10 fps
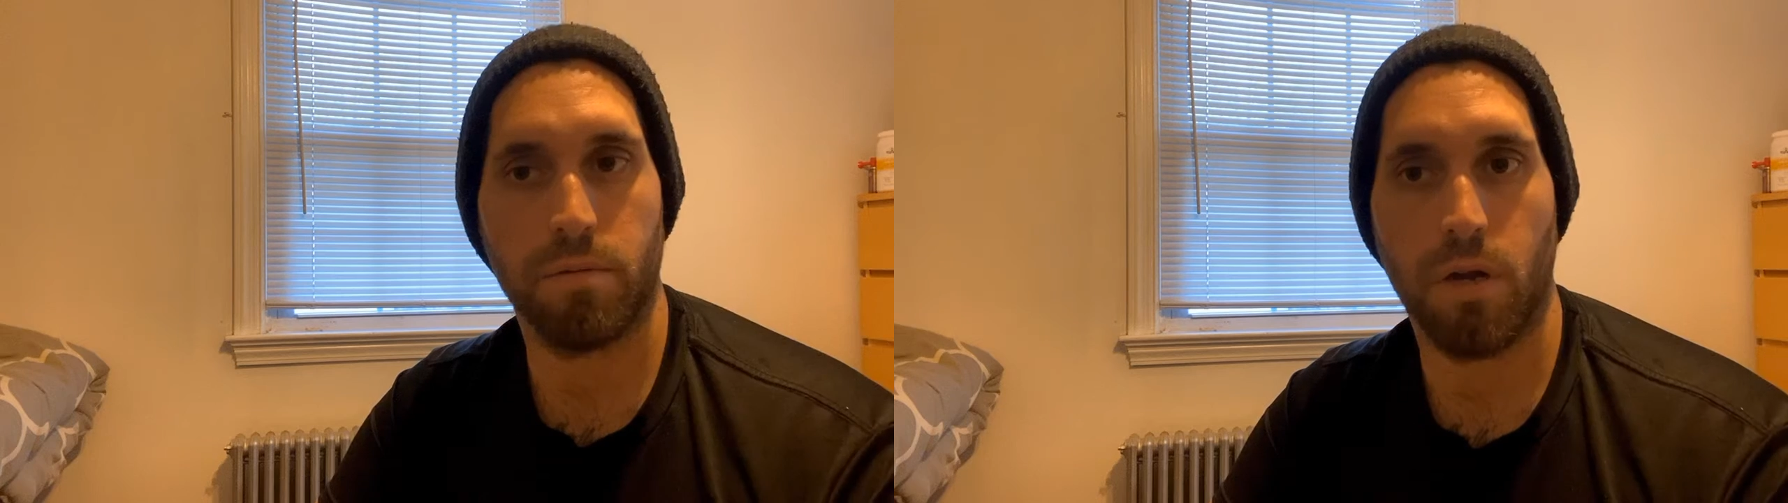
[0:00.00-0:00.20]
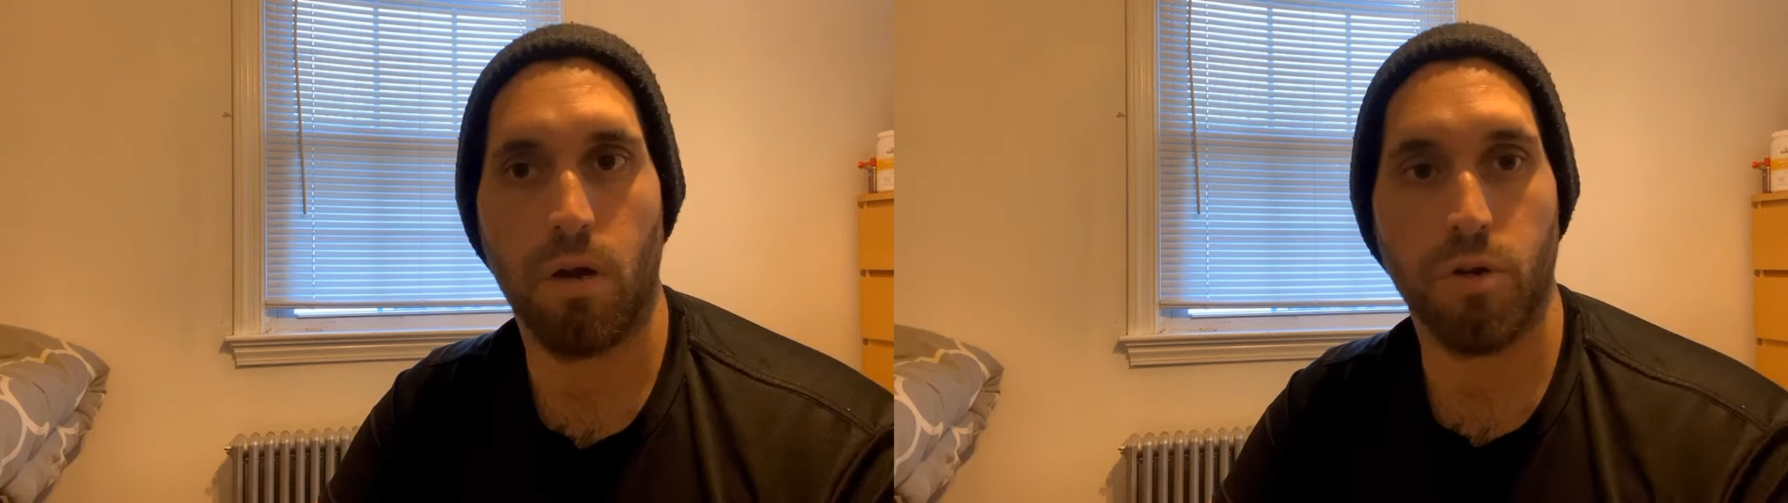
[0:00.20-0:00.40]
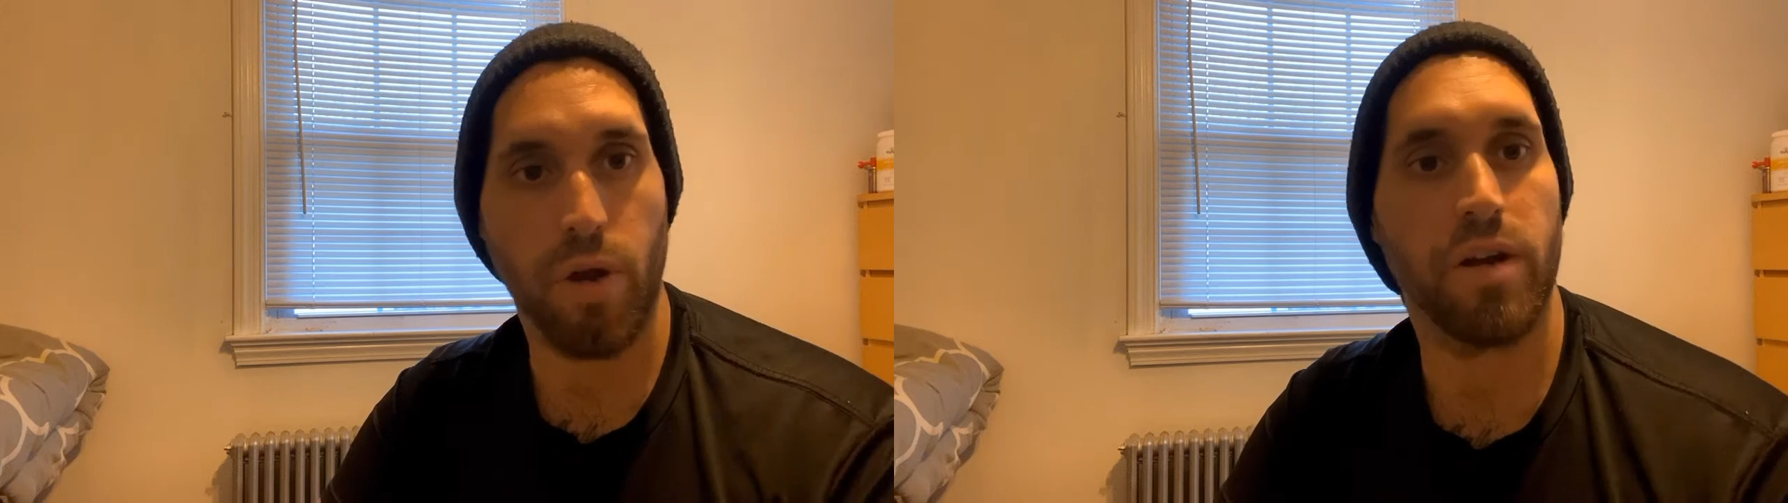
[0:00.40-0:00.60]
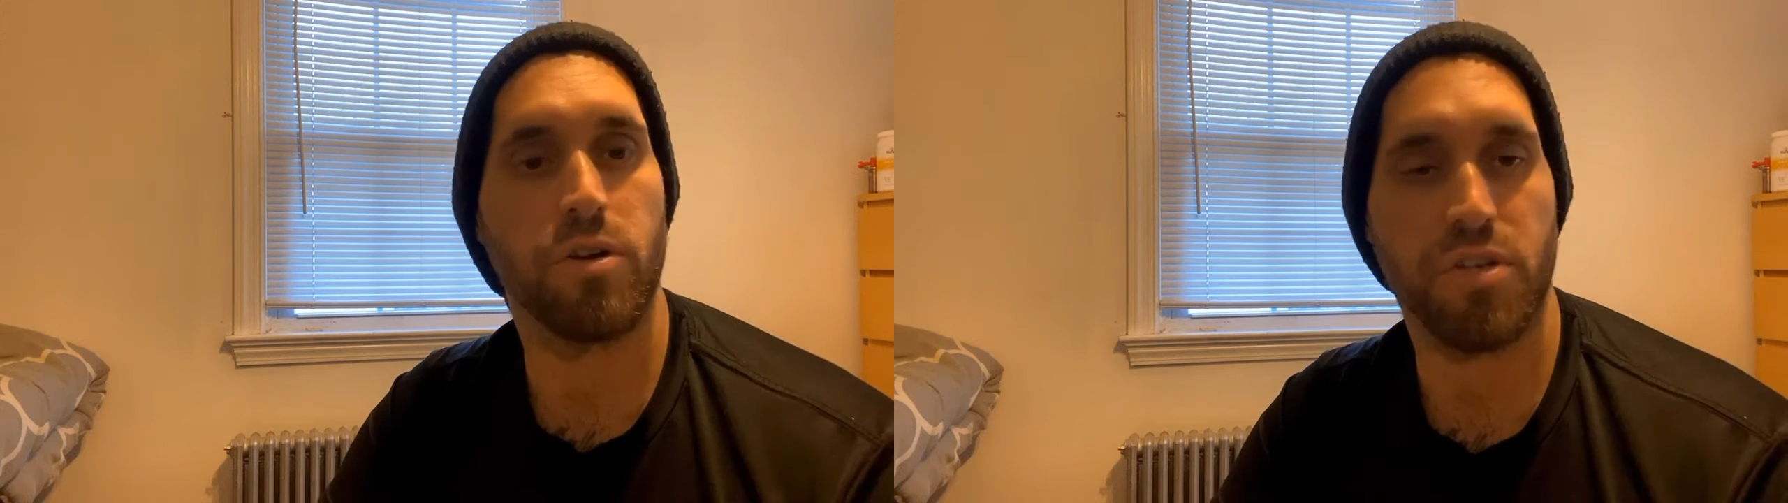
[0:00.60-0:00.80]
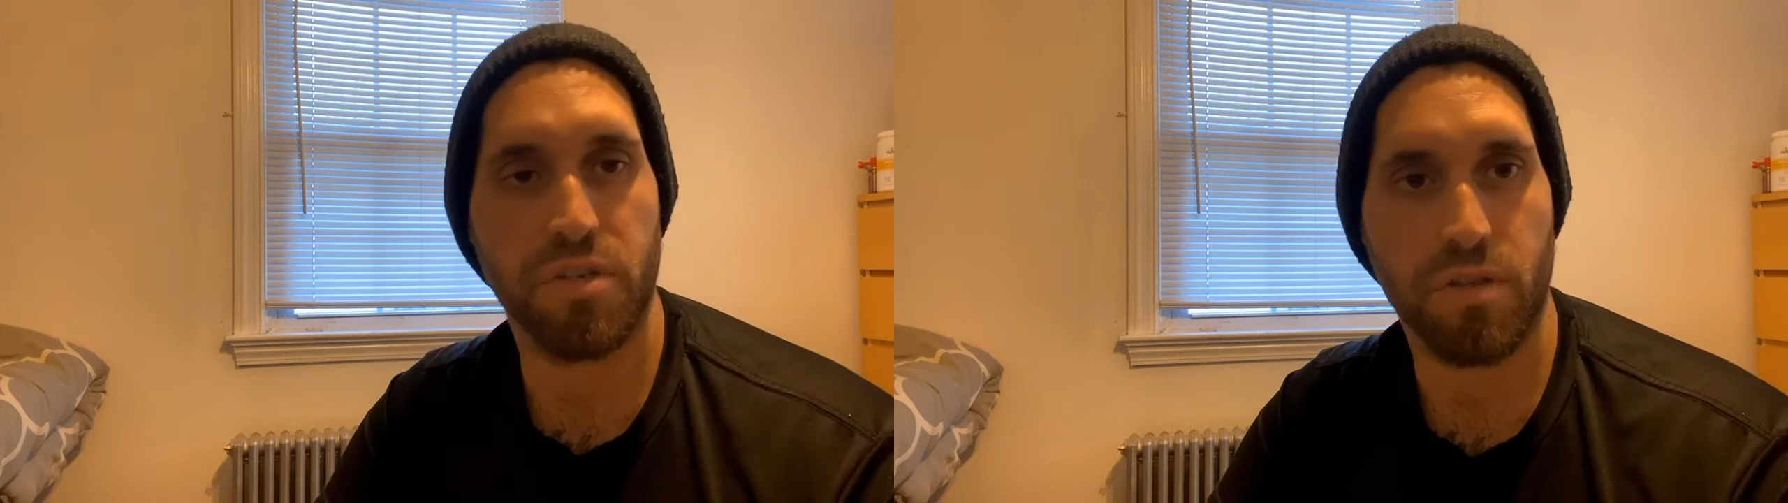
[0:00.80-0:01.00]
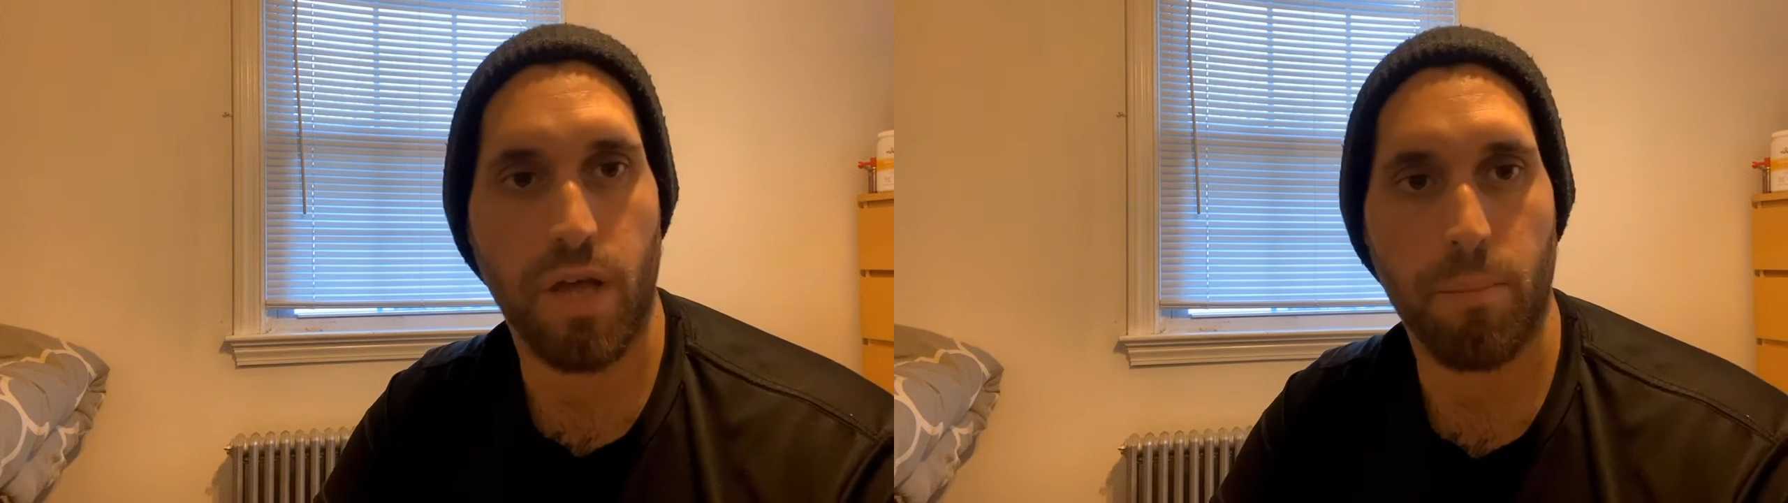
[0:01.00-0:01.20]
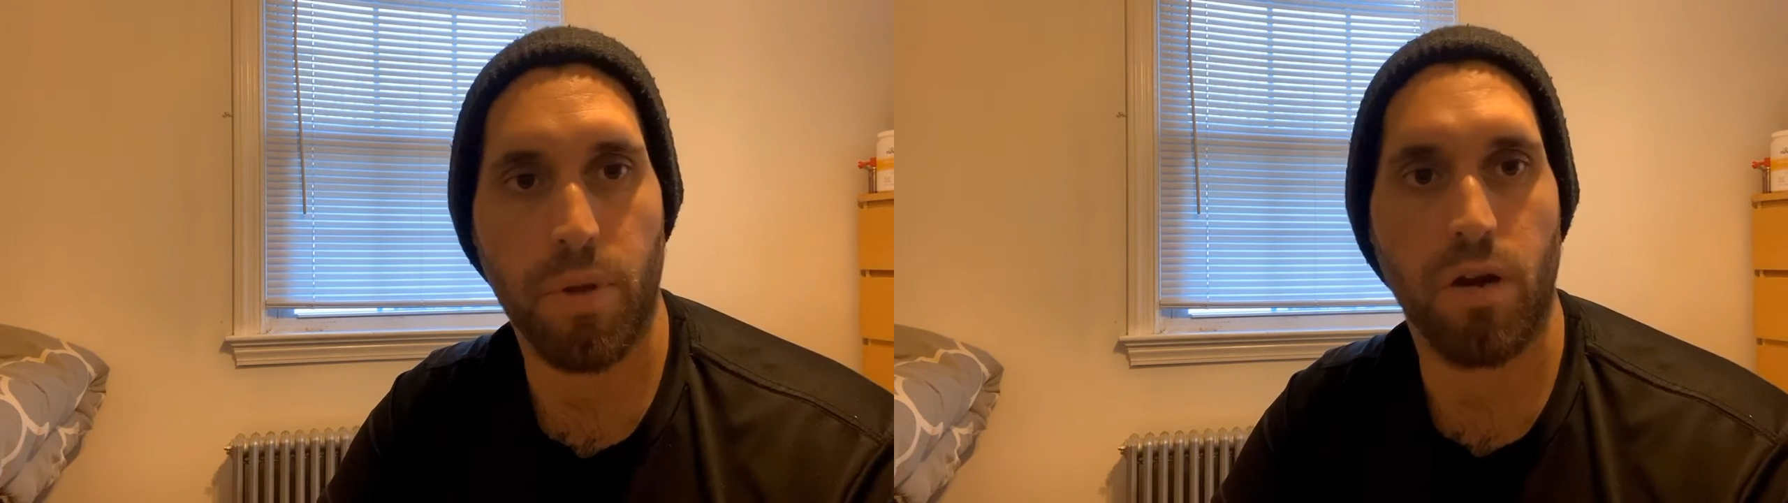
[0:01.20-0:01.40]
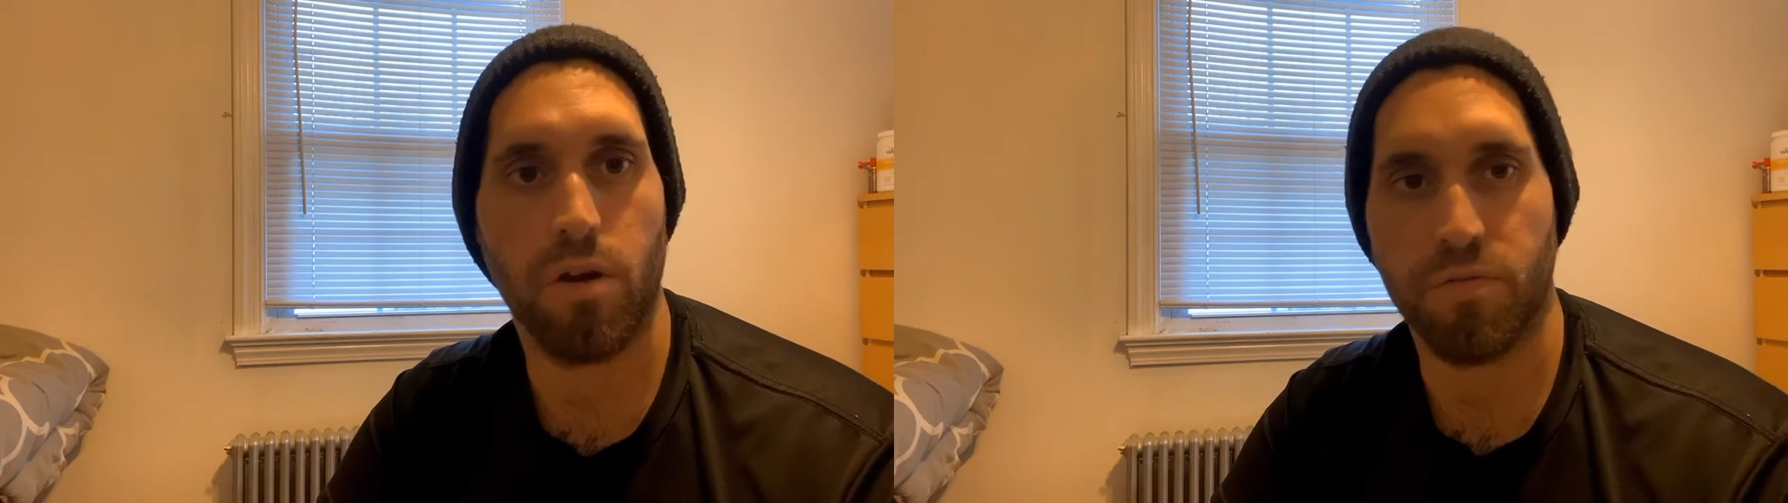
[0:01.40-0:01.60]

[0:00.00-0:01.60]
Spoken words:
your energy is a lot better.